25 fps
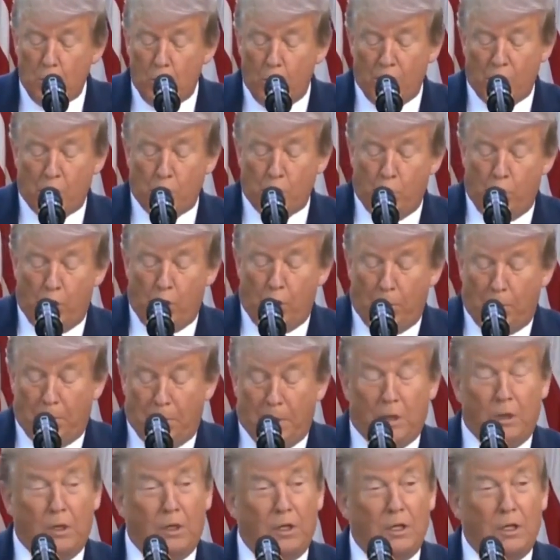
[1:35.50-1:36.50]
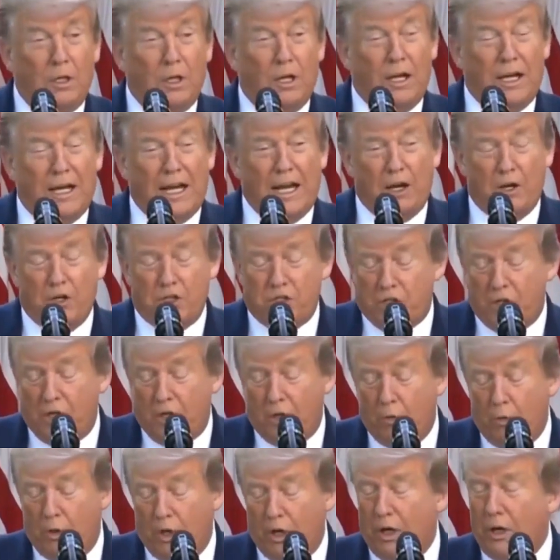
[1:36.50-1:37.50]
which we'll be
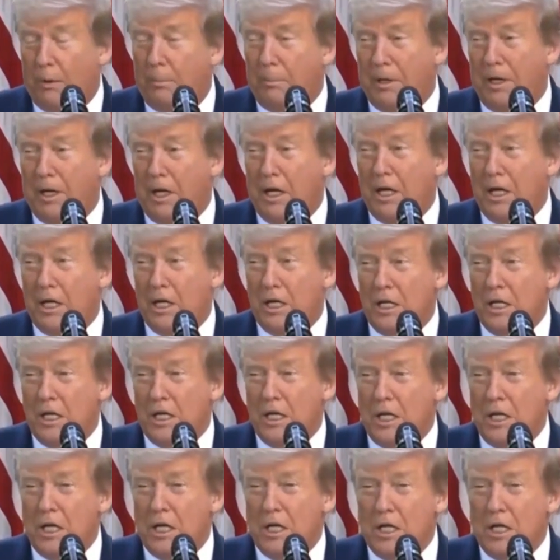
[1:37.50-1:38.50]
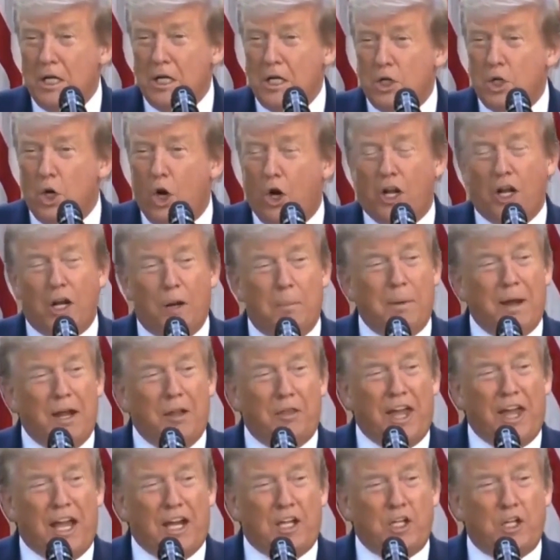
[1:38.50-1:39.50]
announcing. We're going to be talking
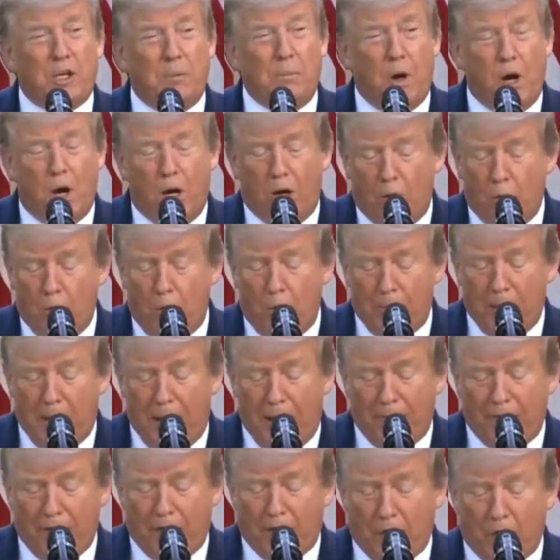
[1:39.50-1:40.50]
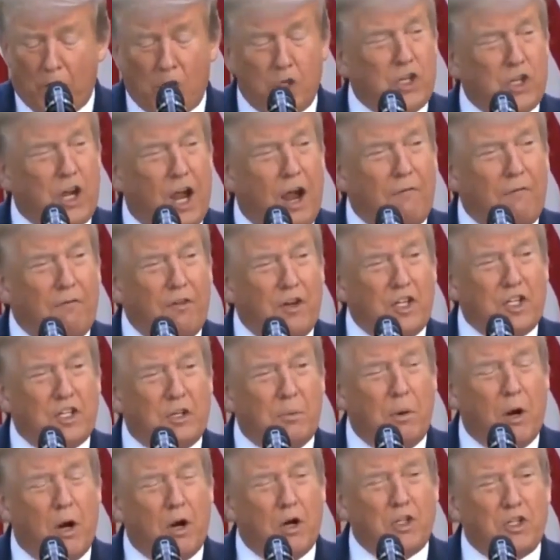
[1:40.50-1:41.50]
about that tomorrow. We'll be having a news conference
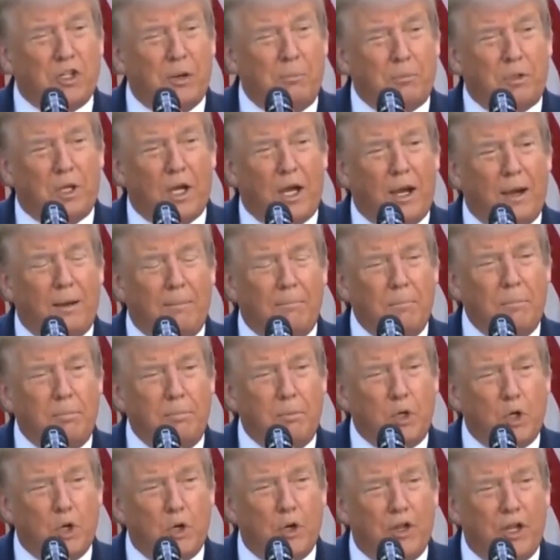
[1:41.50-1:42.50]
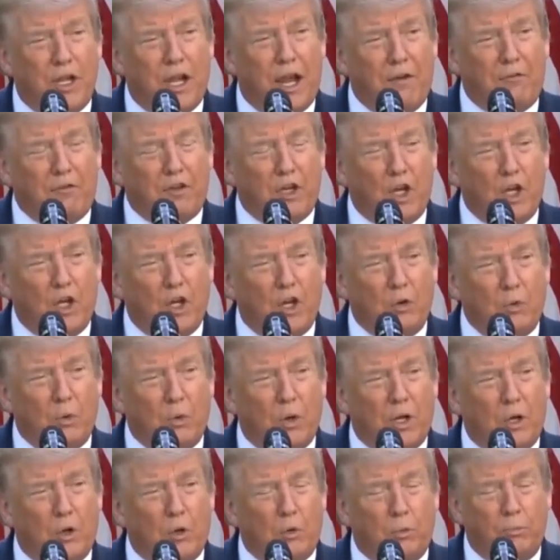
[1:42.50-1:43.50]
tomorrow sometime during the afternoon.
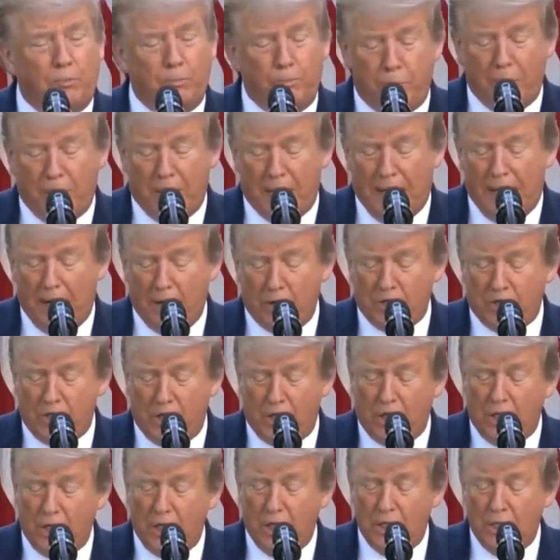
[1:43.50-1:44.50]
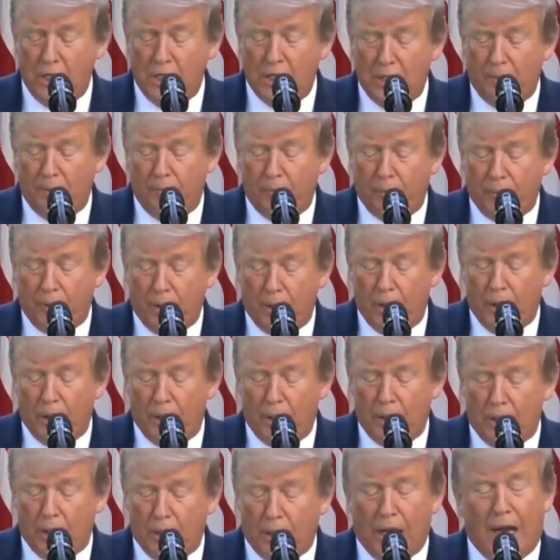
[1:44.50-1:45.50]
We're going to be announcing
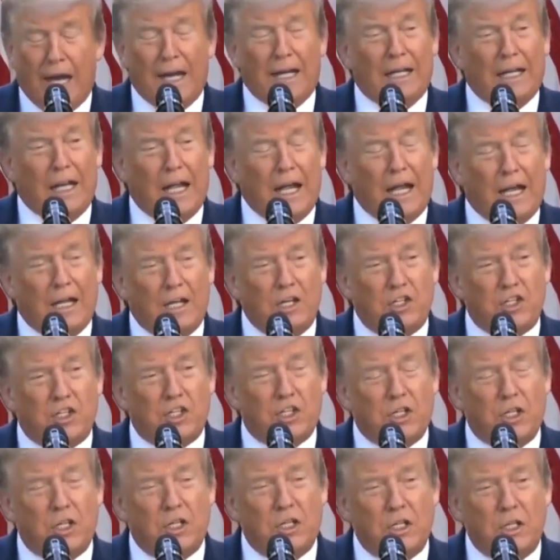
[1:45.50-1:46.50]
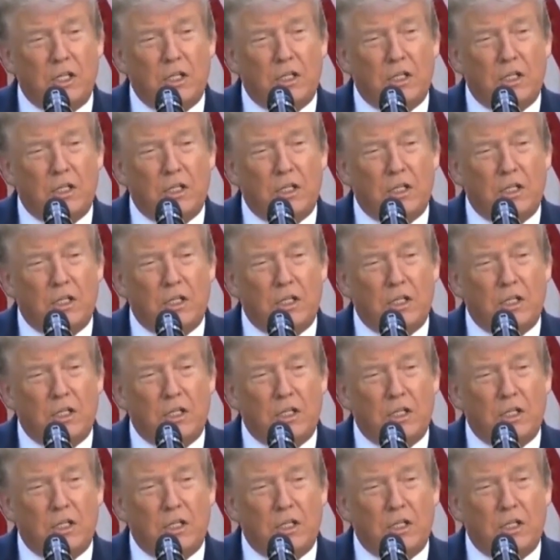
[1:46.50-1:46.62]
guidelines,